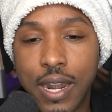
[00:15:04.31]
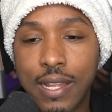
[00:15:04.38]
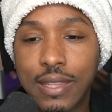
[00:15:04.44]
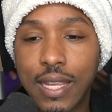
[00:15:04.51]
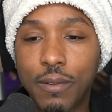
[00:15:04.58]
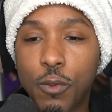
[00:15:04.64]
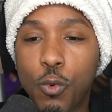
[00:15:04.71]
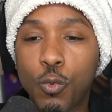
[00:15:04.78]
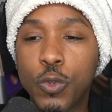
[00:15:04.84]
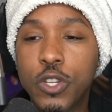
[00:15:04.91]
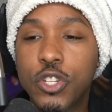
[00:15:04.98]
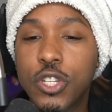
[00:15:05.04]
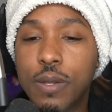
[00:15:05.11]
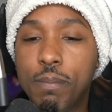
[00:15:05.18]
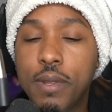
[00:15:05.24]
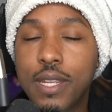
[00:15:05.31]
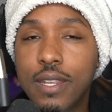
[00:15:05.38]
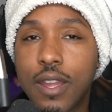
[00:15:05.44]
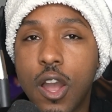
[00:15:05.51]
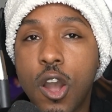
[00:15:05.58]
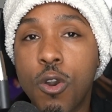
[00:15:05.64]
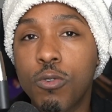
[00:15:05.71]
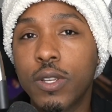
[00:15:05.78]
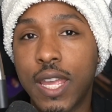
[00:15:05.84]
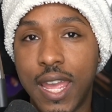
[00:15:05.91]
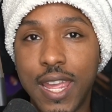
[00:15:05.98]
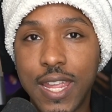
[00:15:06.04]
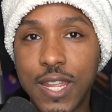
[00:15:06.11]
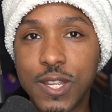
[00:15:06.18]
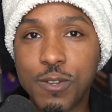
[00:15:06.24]
And I think we should be
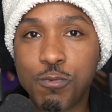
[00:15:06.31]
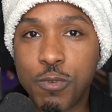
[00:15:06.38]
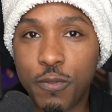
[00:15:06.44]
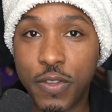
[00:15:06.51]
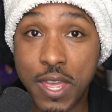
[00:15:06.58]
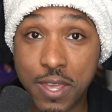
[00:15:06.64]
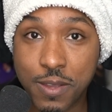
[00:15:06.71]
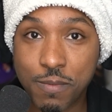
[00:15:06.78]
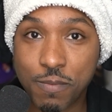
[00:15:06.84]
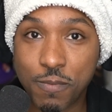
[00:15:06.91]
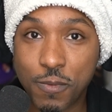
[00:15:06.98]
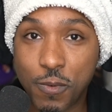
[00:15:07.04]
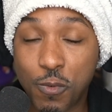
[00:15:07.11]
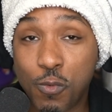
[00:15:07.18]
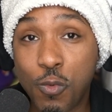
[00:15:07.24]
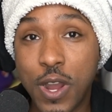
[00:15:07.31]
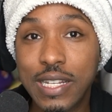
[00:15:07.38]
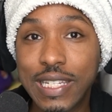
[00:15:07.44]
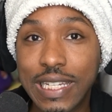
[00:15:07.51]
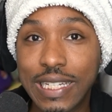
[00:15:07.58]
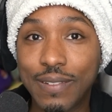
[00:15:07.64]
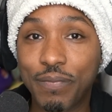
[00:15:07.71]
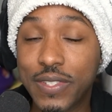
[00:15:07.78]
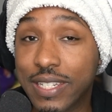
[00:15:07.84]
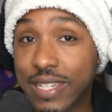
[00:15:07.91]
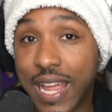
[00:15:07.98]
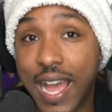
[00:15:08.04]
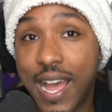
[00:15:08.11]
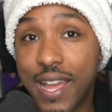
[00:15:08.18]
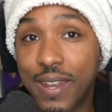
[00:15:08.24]
okay with him wanting to
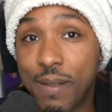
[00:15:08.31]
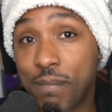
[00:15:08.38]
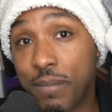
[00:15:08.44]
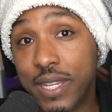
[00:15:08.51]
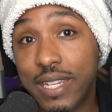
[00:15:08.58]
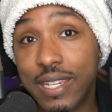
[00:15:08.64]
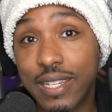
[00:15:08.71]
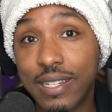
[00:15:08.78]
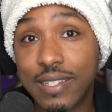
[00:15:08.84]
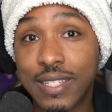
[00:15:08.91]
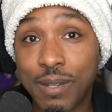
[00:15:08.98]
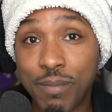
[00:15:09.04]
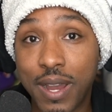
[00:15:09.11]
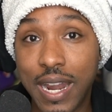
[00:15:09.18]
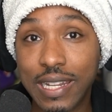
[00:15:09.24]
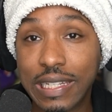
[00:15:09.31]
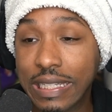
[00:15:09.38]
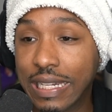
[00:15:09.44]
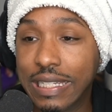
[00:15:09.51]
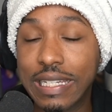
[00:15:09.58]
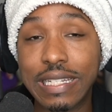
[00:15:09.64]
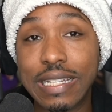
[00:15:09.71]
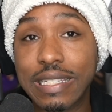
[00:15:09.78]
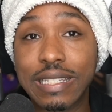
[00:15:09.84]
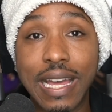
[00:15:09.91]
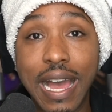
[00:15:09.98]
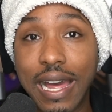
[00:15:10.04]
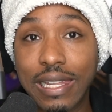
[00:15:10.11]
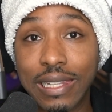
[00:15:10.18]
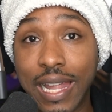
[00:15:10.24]
not be somebody that he does
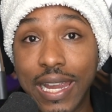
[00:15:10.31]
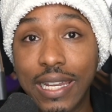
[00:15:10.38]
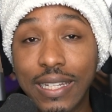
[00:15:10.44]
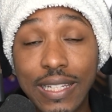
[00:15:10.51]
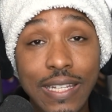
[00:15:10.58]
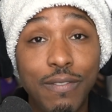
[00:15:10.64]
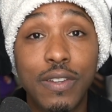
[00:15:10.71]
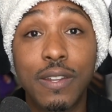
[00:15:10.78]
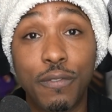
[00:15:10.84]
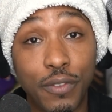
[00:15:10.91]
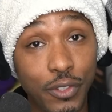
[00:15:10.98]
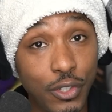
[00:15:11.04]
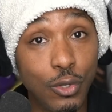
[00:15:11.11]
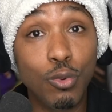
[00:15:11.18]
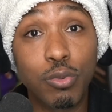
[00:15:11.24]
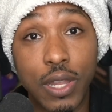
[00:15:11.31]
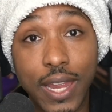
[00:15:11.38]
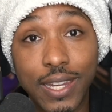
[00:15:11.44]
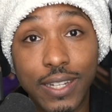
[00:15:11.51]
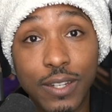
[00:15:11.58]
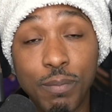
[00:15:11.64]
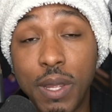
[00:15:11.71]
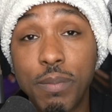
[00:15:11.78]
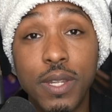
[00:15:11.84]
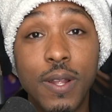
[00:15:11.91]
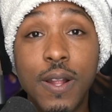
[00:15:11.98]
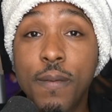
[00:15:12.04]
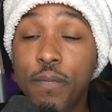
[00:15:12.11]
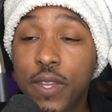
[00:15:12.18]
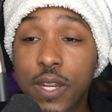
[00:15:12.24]
not like. Even if you like it, maybe
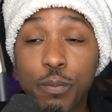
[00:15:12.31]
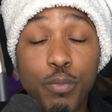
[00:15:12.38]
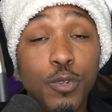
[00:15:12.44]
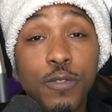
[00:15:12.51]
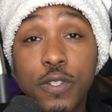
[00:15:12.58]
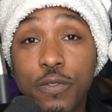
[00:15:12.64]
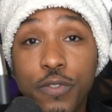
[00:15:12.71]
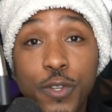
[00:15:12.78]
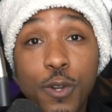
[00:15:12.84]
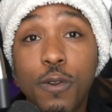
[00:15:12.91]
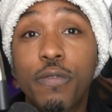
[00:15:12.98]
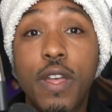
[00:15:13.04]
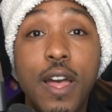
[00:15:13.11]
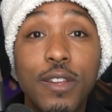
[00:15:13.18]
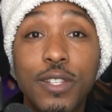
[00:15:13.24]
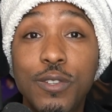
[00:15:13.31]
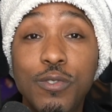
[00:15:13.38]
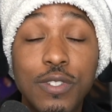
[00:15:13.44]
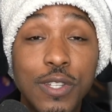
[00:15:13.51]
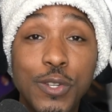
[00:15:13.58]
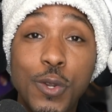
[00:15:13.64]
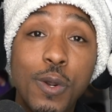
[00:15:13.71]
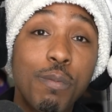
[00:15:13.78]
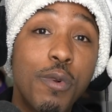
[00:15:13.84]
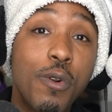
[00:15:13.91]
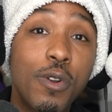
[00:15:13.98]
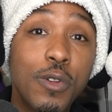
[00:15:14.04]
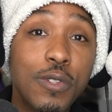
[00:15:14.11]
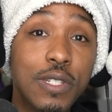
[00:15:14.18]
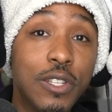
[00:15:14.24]
it approves of your values and your
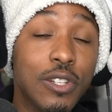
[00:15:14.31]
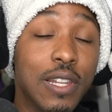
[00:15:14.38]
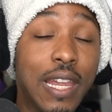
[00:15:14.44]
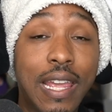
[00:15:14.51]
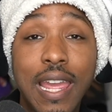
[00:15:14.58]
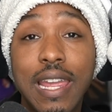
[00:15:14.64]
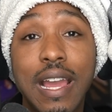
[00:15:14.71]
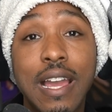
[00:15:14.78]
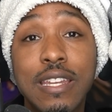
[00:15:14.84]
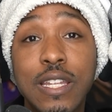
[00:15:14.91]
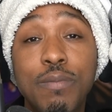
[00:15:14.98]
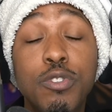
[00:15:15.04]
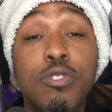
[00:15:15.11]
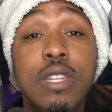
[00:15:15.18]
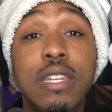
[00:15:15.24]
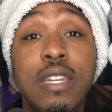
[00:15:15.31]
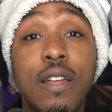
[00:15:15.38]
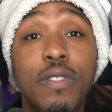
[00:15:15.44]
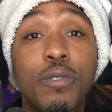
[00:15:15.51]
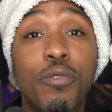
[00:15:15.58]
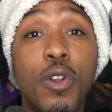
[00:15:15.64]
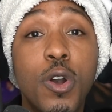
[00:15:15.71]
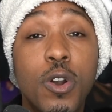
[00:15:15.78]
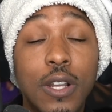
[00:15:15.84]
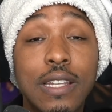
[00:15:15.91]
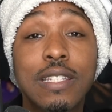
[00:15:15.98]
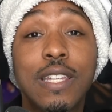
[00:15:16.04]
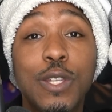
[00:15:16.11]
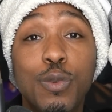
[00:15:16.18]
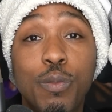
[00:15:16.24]
morals and you're like, hey, iDubbbz, you did nothing wrong.
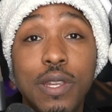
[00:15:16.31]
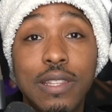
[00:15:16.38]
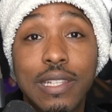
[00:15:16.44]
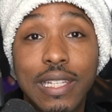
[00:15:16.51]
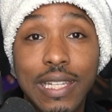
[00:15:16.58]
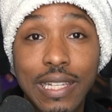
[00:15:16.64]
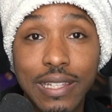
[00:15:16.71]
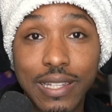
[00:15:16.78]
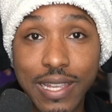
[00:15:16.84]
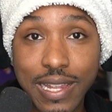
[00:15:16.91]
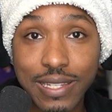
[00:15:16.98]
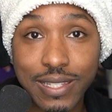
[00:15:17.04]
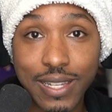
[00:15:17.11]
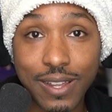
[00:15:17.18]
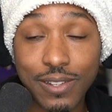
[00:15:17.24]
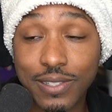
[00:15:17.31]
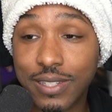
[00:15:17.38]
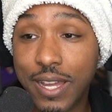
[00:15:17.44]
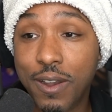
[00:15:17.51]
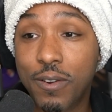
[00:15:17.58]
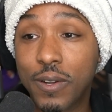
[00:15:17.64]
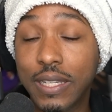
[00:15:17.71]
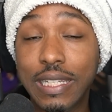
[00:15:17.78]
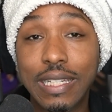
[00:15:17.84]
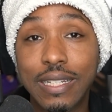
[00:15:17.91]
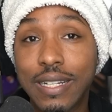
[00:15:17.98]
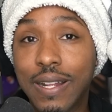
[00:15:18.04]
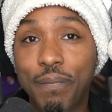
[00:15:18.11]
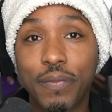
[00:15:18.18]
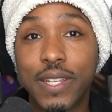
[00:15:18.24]
Continue being the king of the incels. No,
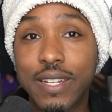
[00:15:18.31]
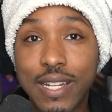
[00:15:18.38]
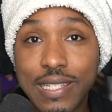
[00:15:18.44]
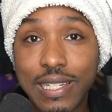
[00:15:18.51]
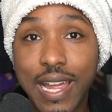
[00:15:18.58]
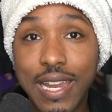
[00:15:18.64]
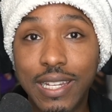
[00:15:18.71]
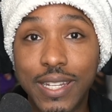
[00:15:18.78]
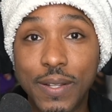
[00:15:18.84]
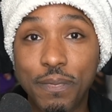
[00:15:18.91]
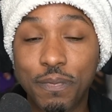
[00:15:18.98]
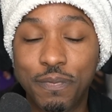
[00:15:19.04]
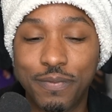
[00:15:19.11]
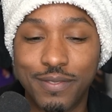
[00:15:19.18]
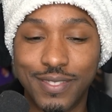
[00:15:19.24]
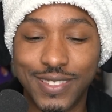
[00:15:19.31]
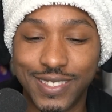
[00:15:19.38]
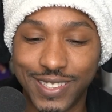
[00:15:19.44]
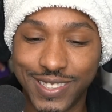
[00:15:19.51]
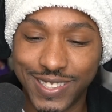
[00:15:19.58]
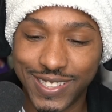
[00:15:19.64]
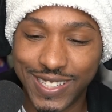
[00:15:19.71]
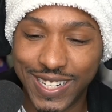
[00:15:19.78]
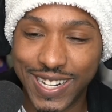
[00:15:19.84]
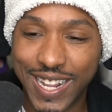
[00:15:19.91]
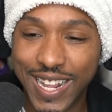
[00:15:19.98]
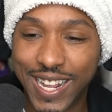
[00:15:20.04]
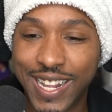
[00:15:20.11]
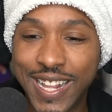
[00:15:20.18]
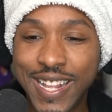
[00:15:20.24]
he doesn't like it.
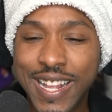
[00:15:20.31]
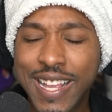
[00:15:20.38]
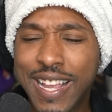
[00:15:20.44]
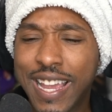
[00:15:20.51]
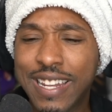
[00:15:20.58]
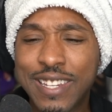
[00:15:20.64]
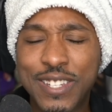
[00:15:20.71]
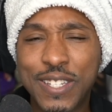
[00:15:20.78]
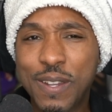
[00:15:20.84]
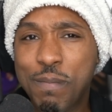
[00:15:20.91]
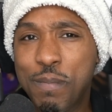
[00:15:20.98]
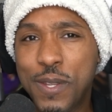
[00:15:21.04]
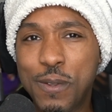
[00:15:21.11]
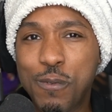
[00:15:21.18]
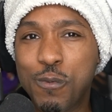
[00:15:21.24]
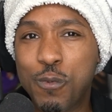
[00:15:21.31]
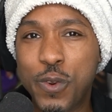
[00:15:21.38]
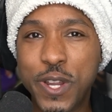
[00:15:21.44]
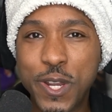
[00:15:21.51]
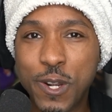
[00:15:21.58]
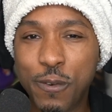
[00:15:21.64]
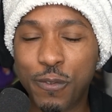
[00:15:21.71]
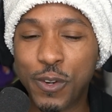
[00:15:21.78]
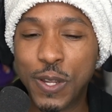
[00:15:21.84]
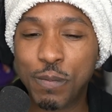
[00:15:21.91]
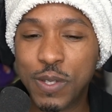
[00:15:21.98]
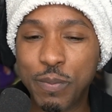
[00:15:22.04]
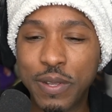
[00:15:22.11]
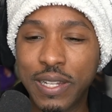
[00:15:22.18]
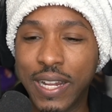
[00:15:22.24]
And it shouldn't be weird for
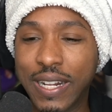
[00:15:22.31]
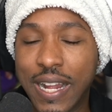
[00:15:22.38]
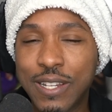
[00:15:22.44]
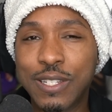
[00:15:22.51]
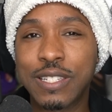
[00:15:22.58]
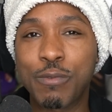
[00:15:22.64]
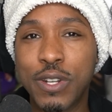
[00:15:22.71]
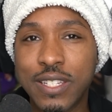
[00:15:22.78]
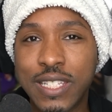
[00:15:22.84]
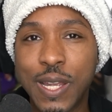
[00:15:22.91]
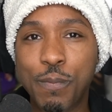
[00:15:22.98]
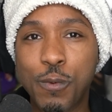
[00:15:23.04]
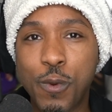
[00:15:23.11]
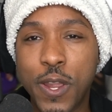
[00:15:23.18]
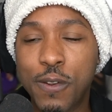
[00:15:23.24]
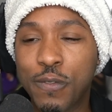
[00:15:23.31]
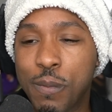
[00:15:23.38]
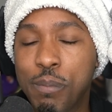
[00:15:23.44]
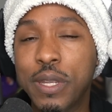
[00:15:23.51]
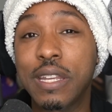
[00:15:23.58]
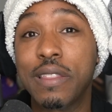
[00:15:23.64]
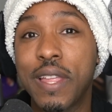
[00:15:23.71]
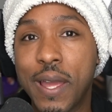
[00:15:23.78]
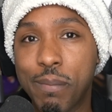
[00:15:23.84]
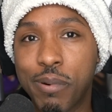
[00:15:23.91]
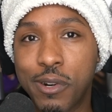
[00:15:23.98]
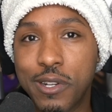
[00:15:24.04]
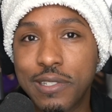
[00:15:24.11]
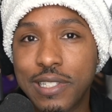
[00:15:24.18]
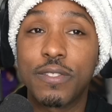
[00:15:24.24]
him to be like, I just want to step away from being that
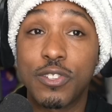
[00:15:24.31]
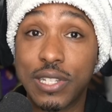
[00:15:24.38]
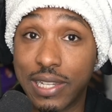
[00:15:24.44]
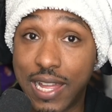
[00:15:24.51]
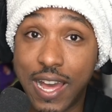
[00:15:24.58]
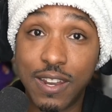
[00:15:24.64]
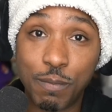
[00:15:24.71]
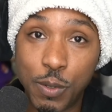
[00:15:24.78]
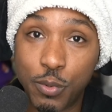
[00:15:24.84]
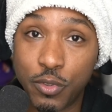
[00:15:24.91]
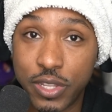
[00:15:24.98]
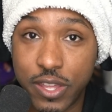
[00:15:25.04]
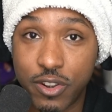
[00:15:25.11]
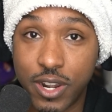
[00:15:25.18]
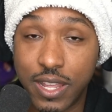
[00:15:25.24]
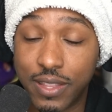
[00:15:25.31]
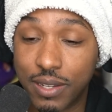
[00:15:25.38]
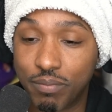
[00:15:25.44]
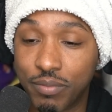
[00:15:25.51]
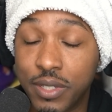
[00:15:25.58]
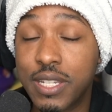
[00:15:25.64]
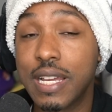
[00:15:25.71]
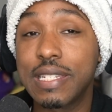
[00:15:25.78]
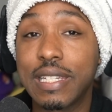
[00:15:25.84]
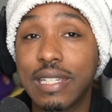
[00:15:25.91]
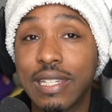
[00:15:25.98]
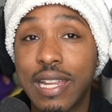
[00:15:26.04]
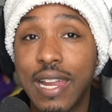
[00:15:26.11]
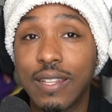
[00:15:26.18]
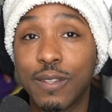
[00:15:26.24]
person. There's a lot of people on the internet that
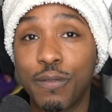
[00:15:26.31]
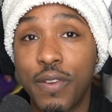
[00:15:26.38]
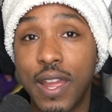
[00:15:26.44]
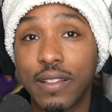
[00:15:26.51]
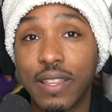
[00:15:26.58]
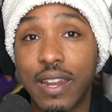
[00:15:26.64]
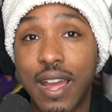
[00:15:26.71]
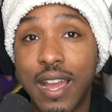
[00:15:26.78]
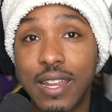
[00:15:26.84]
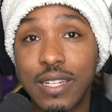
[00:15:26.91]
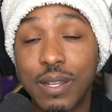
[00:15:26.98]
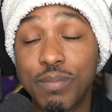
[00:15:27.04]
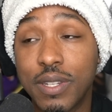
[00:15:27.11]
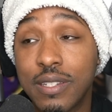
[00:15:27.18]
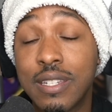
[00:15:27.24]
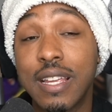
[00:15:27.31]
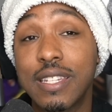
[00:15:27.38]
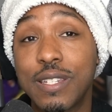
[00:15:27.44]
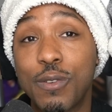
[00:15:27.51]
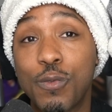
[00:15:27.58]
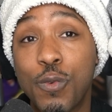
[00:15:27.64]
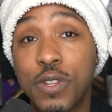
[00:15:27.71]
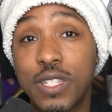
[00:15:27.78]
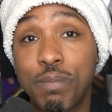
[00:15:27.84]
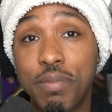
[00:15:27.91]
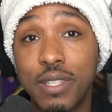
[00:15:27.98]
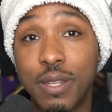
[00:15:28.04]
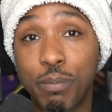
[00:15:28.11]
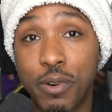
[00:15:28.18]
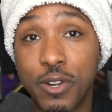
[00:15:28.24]
doesn't like the fact that iDubbbz doesn't want to
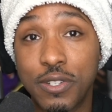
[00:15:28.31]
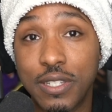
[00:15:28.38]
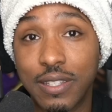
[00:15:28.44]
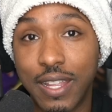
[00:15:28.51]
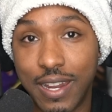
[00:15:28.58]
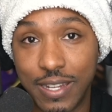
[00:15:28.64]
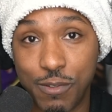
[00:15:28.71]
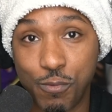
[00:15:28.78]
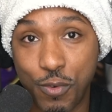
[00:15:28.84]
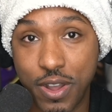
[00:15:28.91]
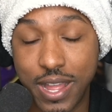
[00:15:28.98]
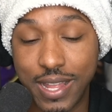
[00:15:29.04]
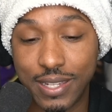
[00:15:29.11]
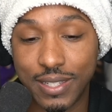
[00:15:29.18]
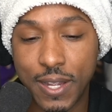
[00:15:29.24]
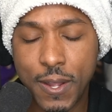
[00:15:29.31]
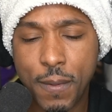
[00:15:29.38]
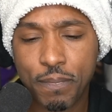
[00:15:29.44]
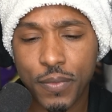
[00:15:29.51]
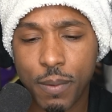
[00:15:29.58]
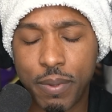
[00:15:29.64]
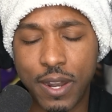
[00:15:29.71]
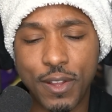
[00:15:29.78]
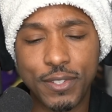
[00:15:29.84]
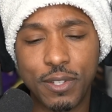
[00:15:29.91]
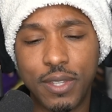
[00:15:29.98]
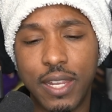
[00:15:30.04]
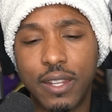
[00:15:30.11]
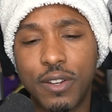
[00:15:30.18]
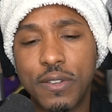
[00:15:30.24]
be the person that he was. But I
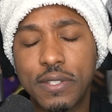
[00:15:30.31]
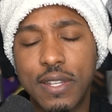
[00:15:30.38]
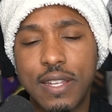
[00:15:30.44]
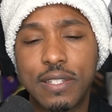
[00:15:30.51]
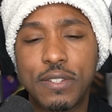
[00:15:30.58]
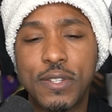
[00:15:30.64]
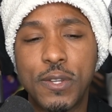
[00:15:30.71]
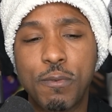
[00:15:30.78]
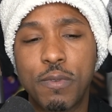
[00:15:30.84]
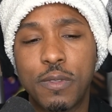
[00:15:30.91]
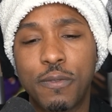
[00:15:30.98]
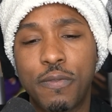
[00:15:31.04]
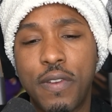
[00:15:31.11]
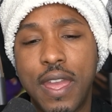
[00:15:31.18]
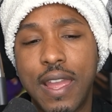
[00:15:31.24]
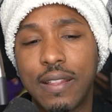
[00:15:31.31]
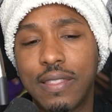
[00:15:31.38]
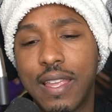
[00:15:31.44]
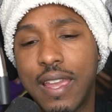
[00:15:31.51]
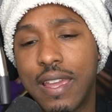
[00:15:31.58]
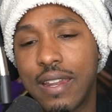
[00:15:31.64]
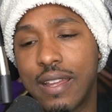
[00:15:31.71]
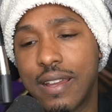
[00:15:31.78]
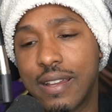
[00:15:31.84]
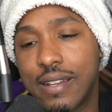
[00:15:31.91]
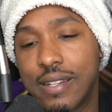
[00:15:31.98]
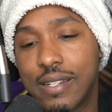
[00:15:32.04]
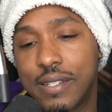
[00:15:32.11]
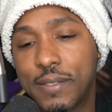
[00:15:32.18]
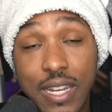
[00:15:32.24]
also think it also has to do with the fact that,
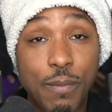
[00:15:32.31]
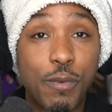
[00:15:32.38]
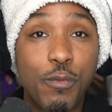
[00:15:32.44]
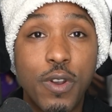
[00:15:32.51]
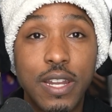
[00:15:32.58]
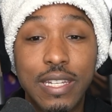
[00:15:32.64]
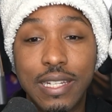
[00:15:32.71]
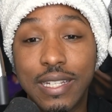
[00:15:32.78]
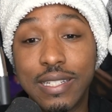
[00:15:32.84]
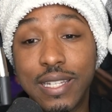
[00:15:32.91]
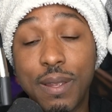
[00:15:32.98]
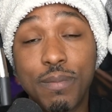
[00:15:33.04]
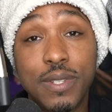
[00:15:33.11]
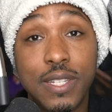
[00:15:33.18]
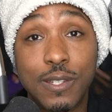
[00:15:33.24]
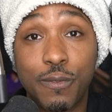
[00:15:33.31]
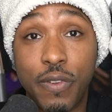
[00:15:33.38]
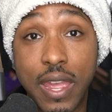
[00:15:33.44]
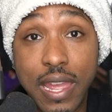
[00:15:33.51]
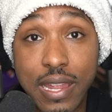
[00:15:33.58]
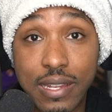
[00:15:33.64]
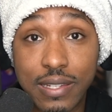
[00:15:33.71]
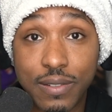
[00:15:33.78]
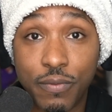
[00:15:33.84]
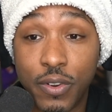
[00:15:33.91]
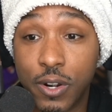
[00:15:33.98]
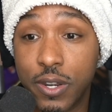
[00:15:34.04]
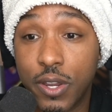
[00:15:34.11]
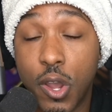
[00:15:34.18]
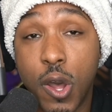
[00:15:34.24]
number one, he condemns his fans
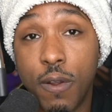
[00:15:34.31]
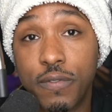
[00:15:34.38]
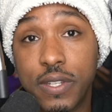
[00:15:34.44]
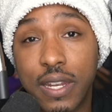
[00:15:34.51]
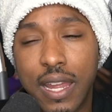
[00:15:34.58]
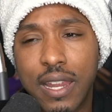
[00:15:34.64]
very often.